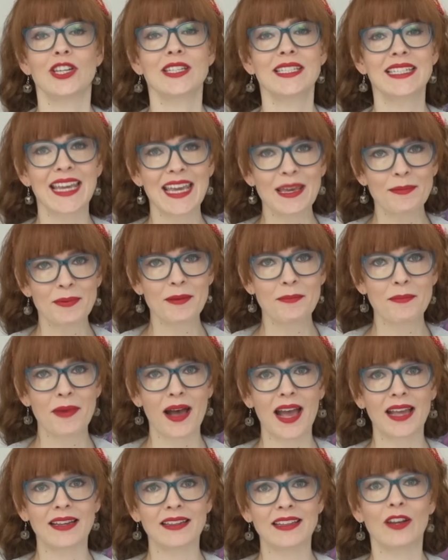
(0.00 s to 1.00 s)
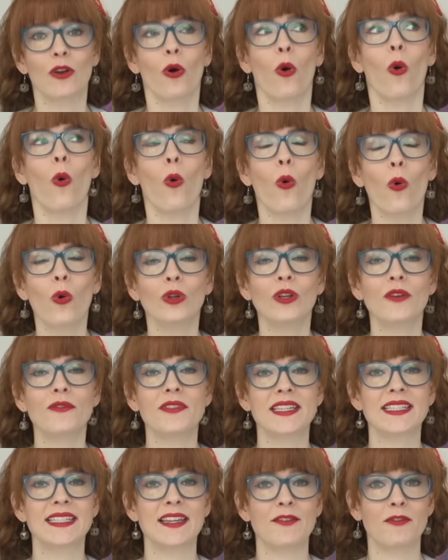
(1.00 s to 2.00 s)
Just keep in mind that all of
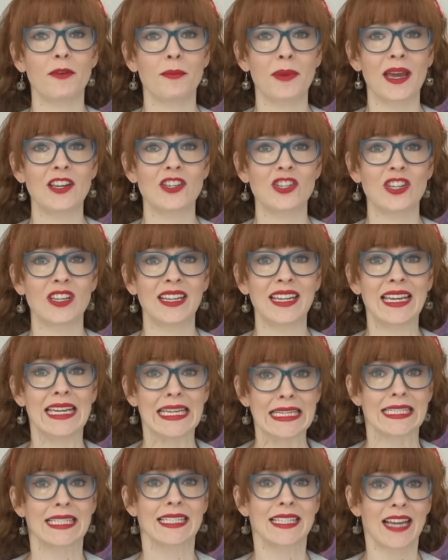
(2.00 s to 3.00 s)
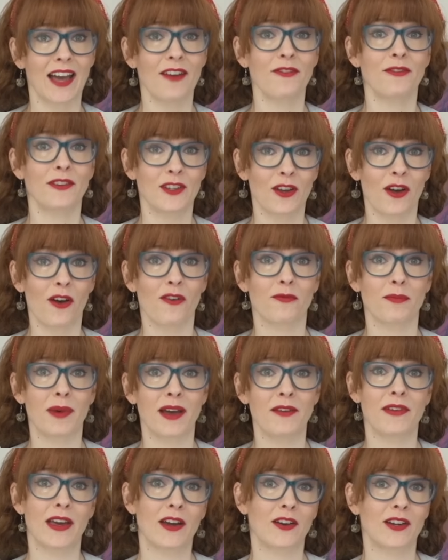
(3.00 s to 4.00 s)
this information is siphoned off
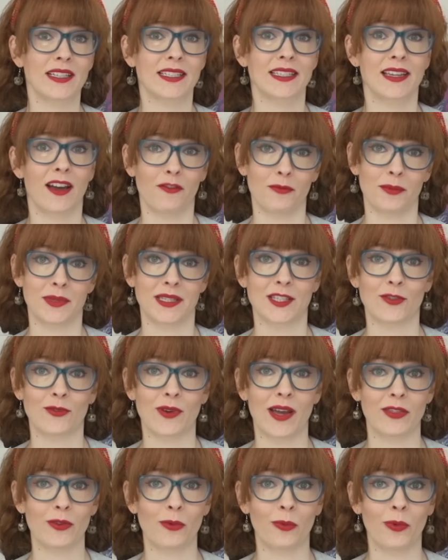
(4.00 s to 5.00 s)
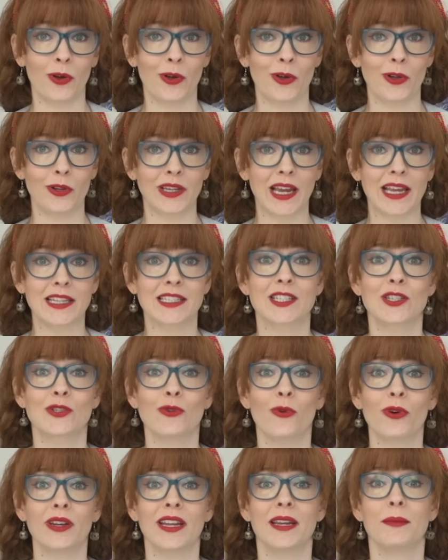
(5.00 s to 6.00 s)
by various governments around the world and
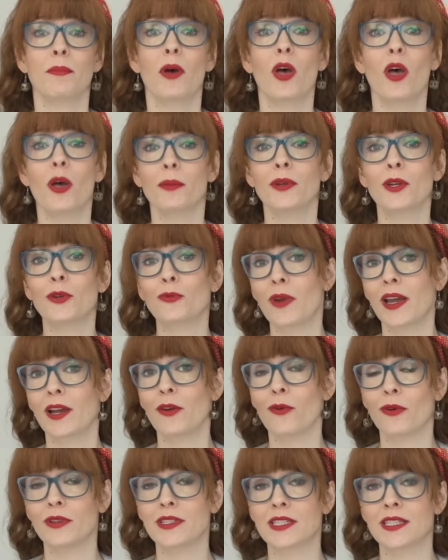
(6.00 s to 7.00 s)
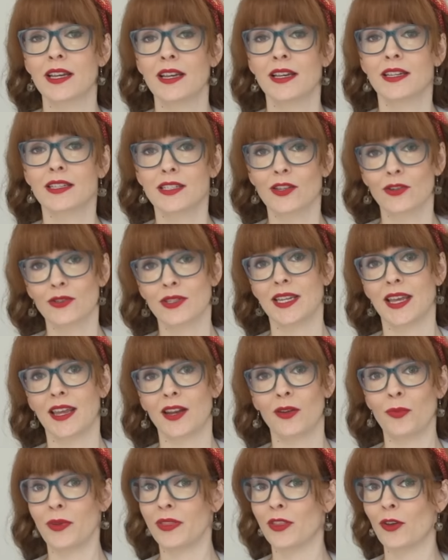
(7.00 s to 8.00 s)
stored in permanent records
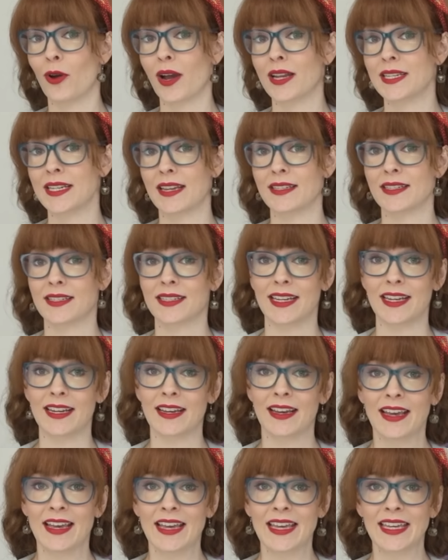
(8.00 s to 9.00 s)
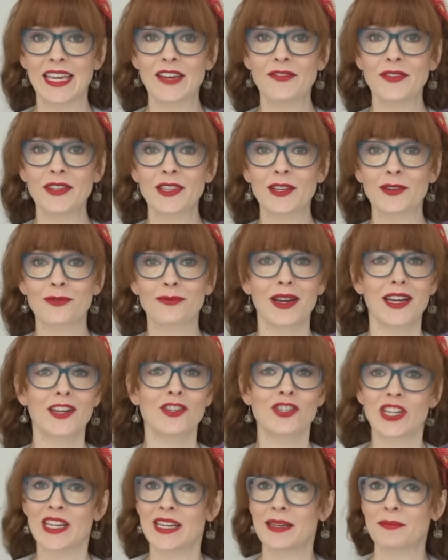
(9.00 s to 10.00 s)
associated with your identity. Given that
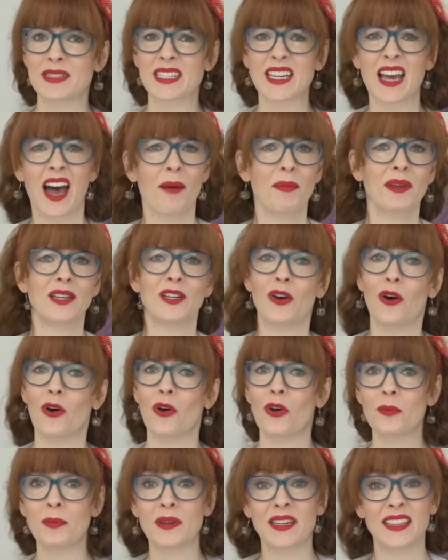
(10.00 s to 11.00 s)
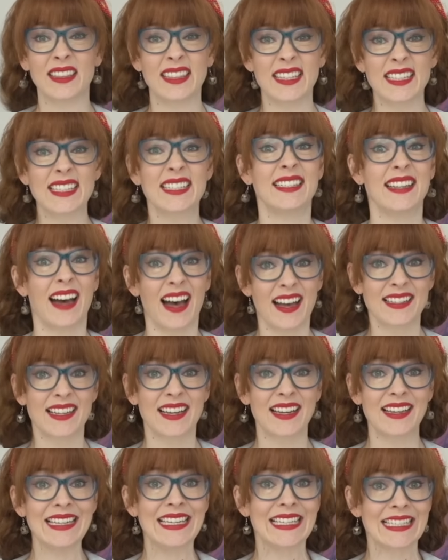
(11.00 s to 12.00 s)
regimes come and go but this
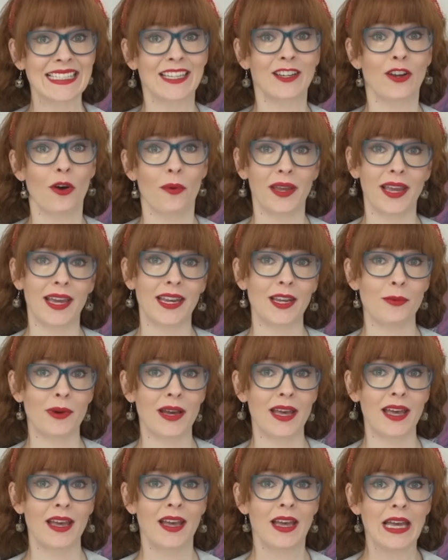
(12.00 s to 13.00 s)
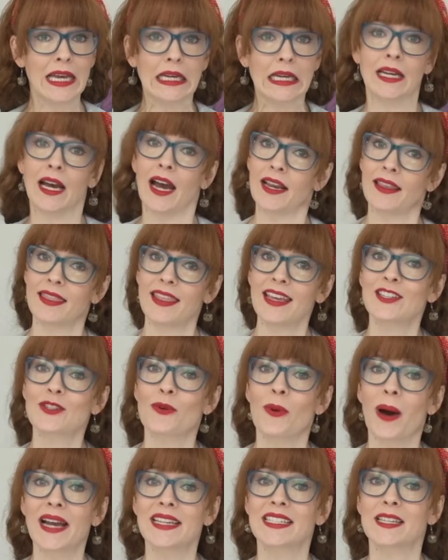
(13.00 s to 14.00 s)
data isn't going anywhere, I'd think
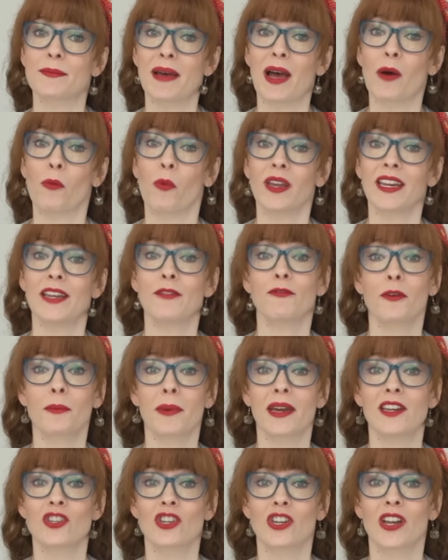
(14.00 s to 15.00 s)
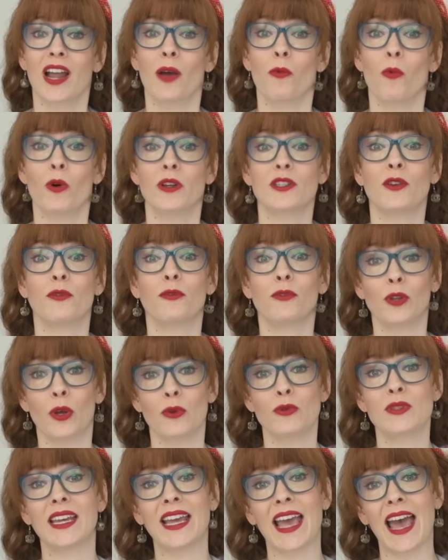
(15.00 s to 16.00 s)
twice about what information I wanted
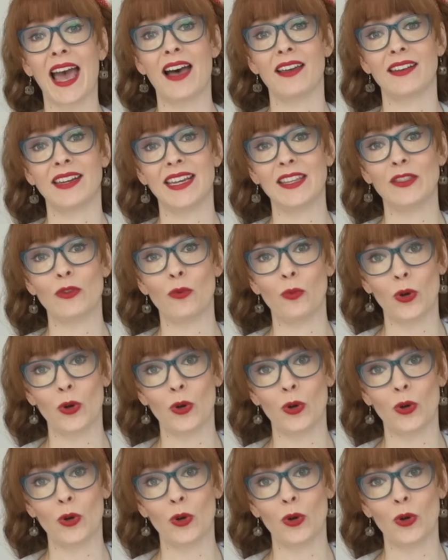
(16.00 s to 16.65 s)
floating out in the